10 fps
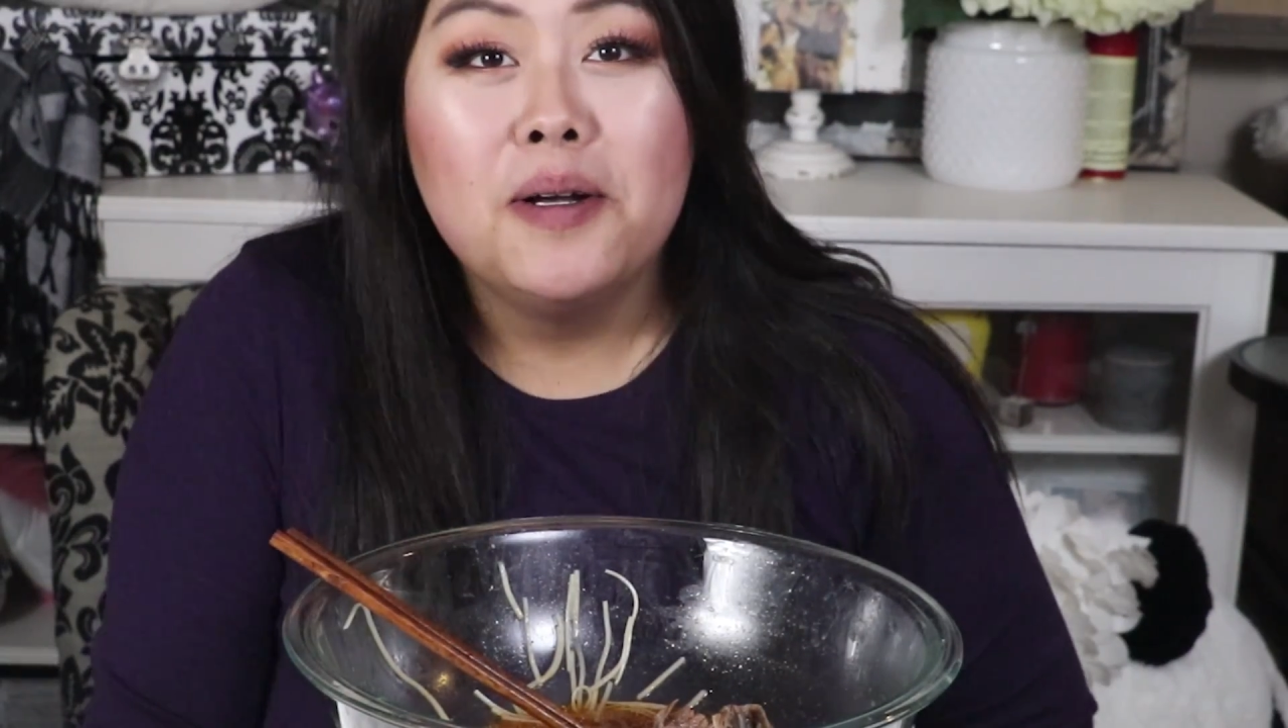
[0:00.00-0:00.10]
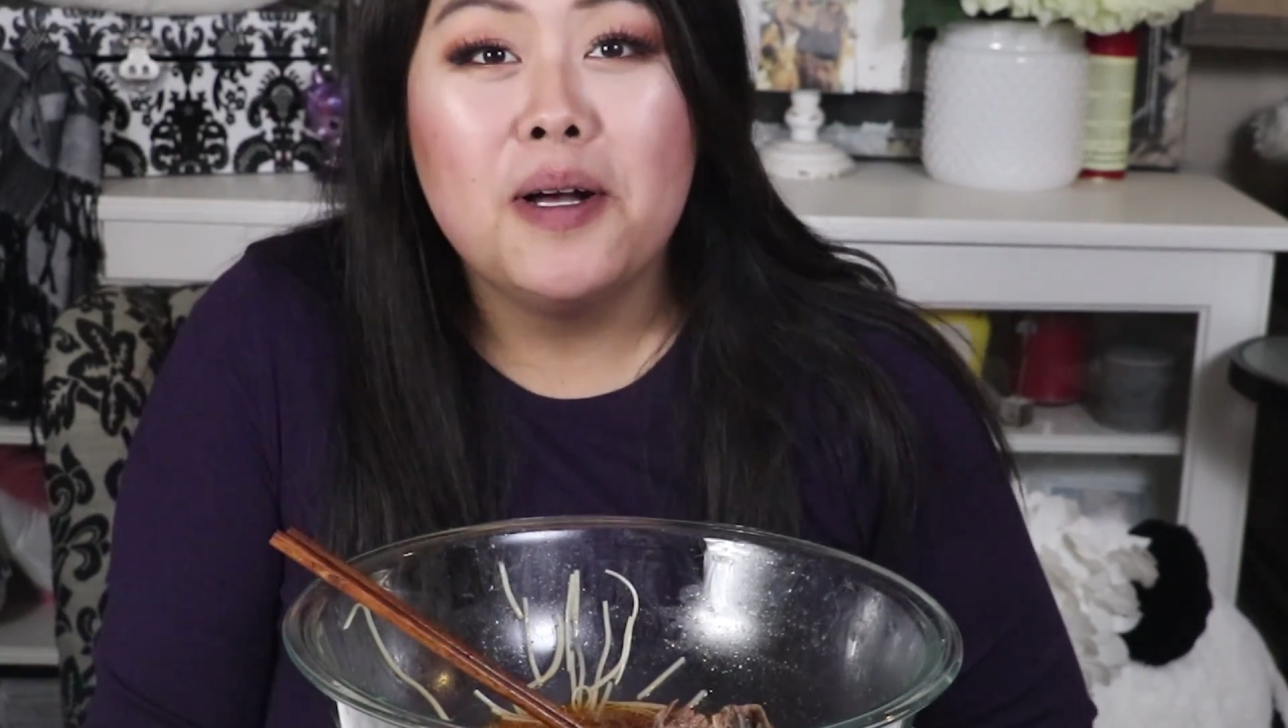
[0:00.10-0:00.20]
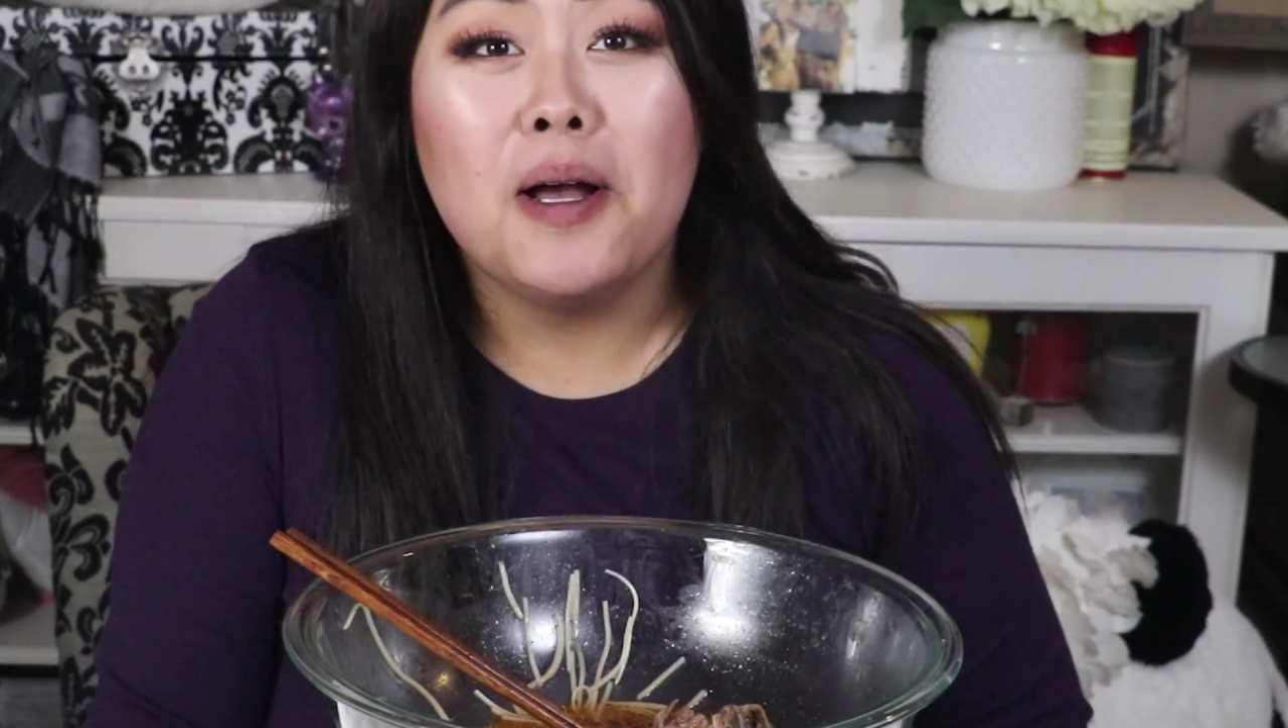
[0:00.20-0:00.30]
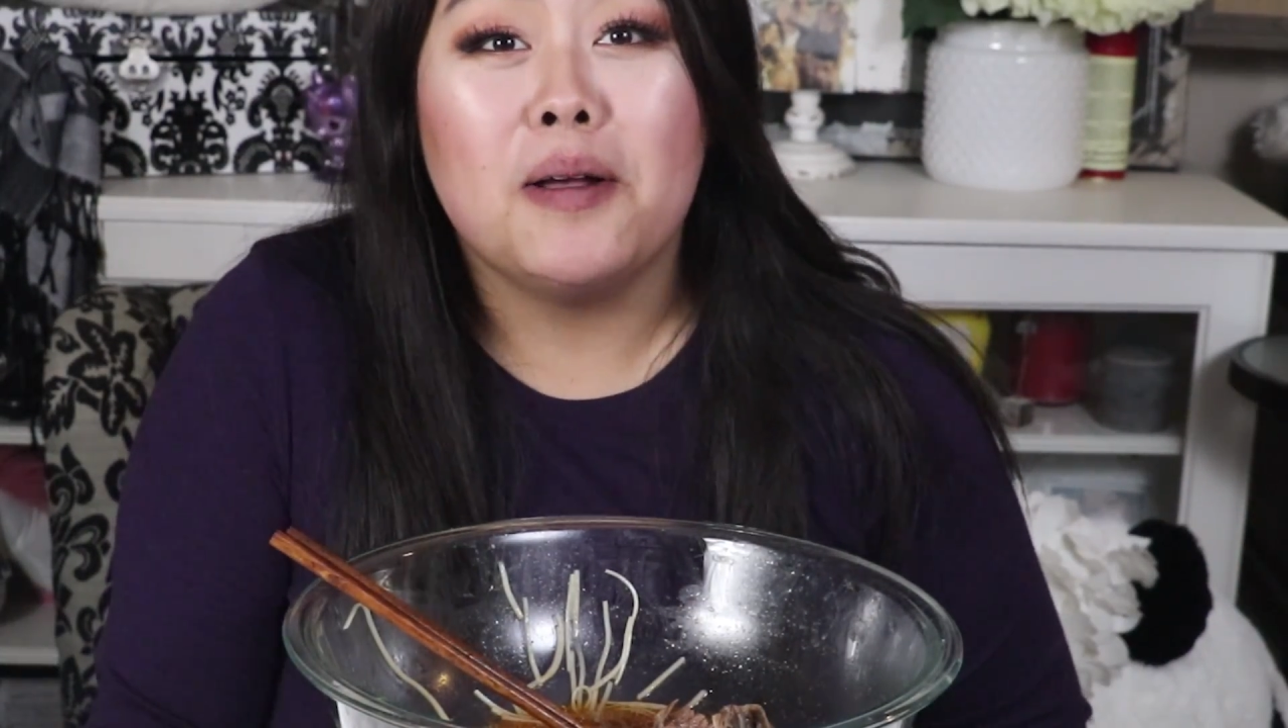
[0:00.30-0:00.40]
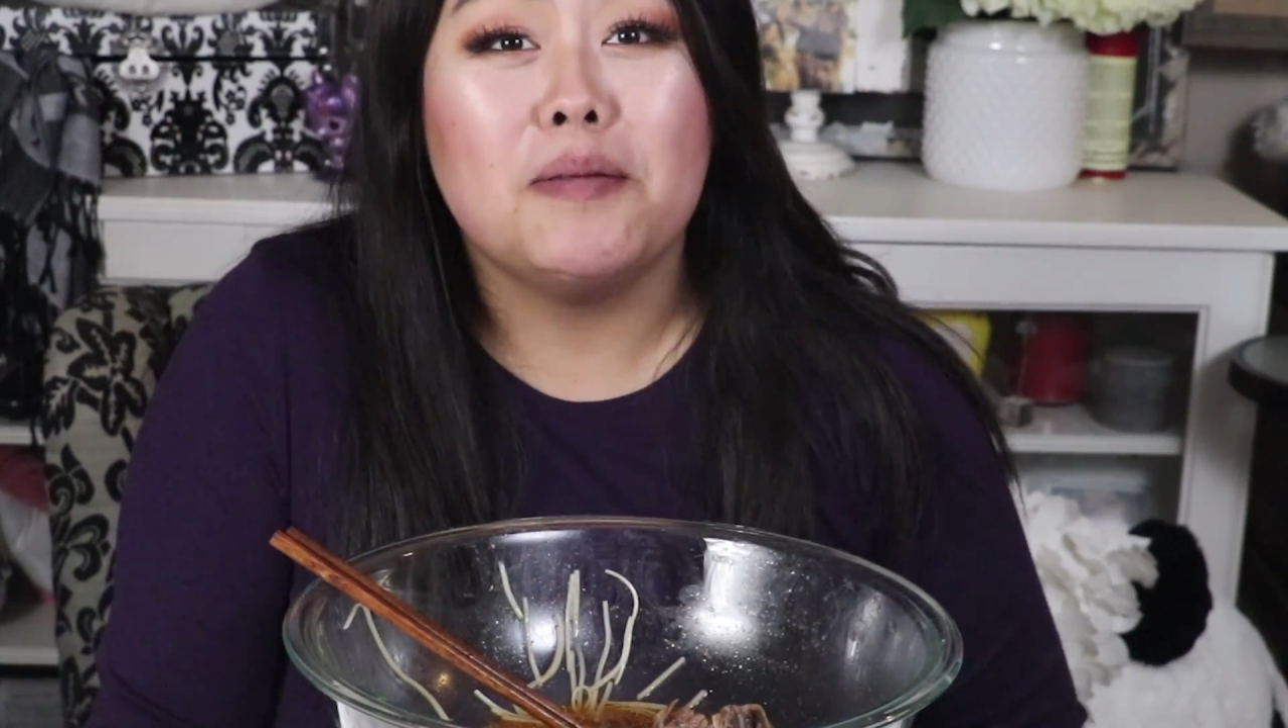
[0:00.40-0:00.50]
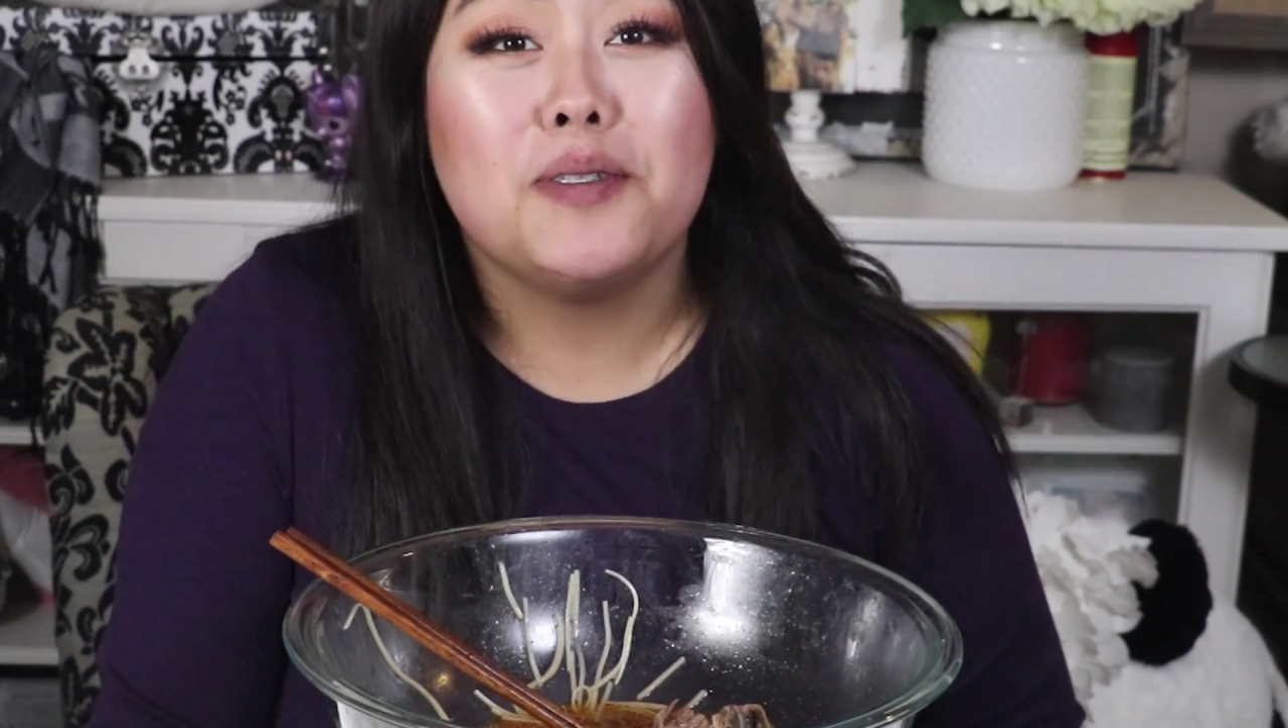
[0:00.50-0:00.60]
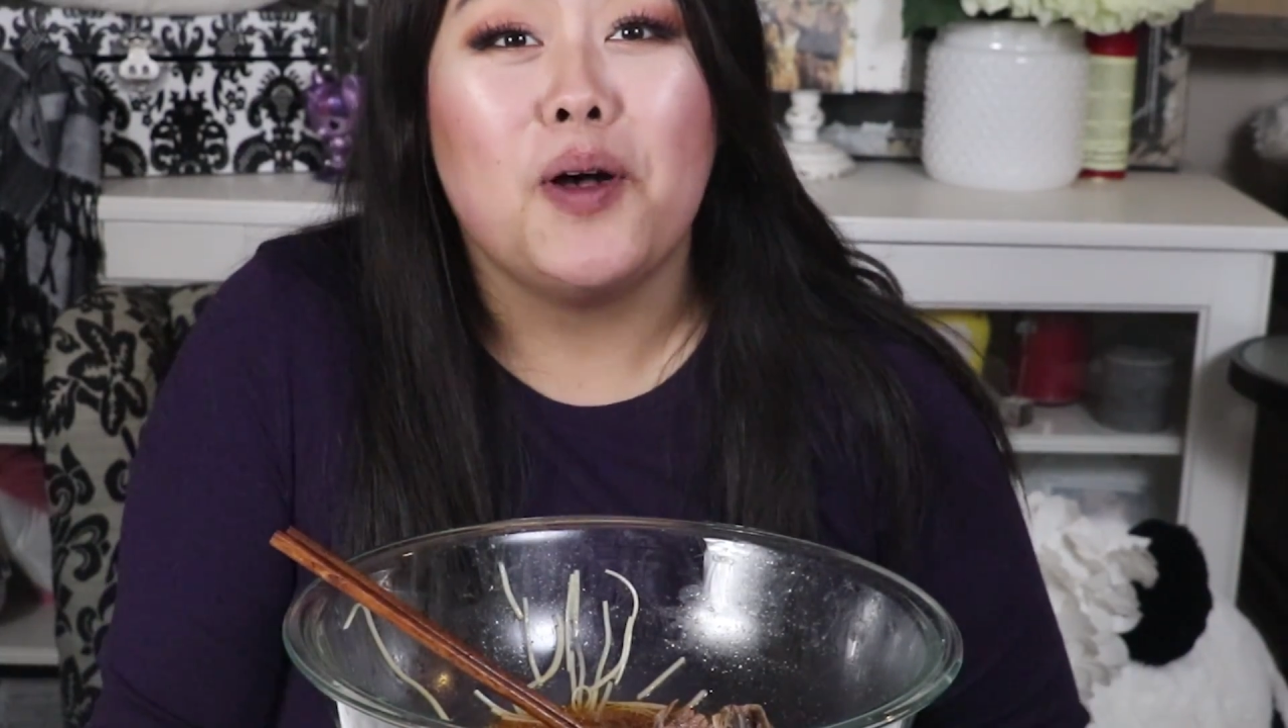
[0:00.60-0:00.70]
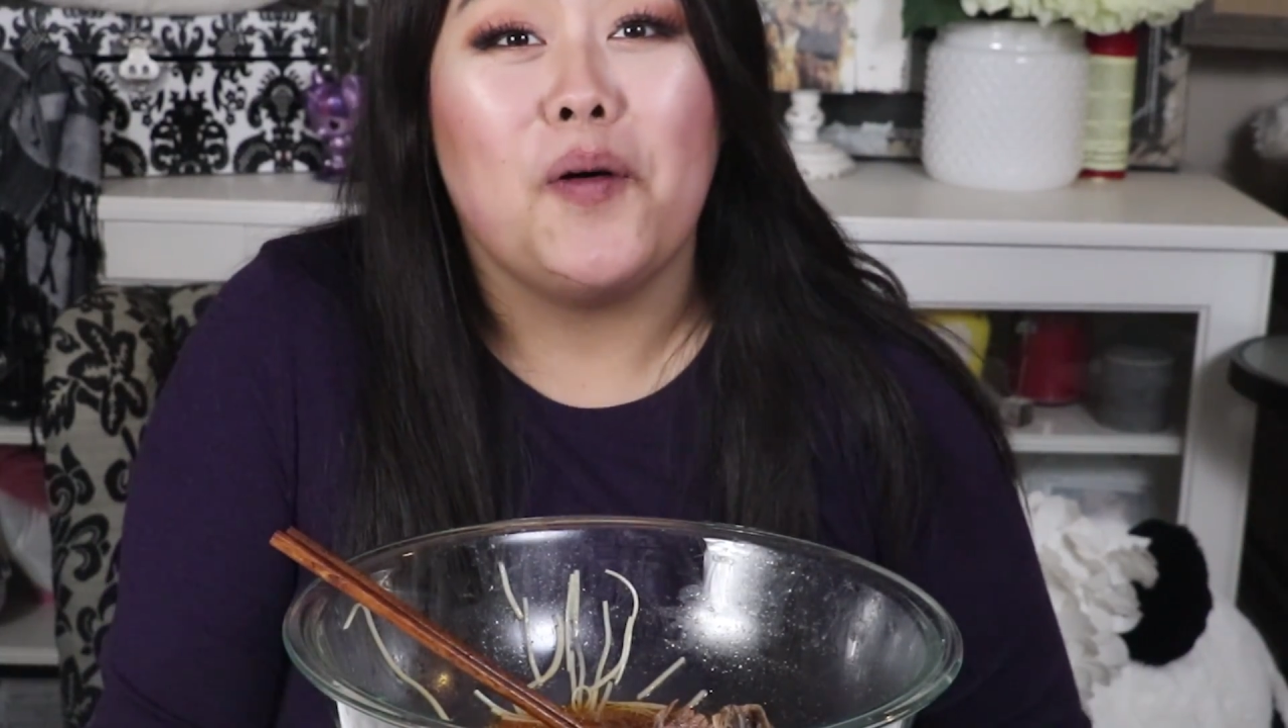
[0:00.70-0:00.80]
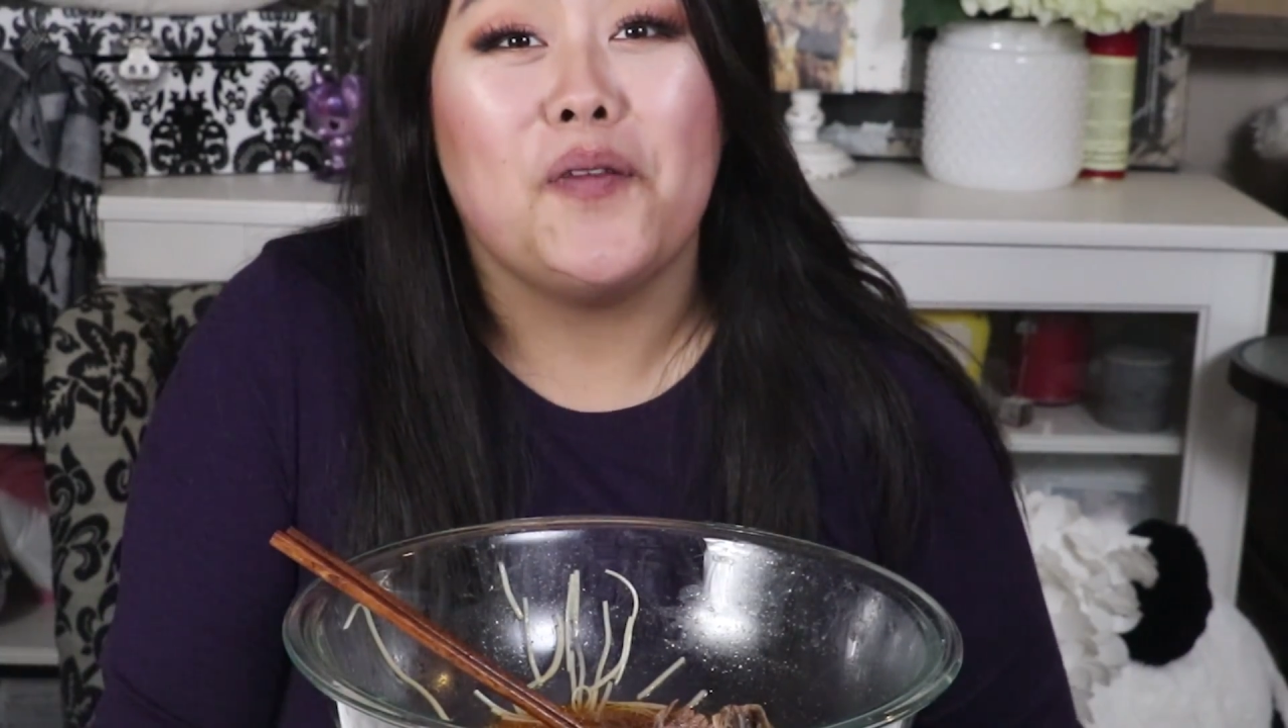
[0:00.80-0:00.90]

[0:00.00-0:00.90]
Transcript: I'm so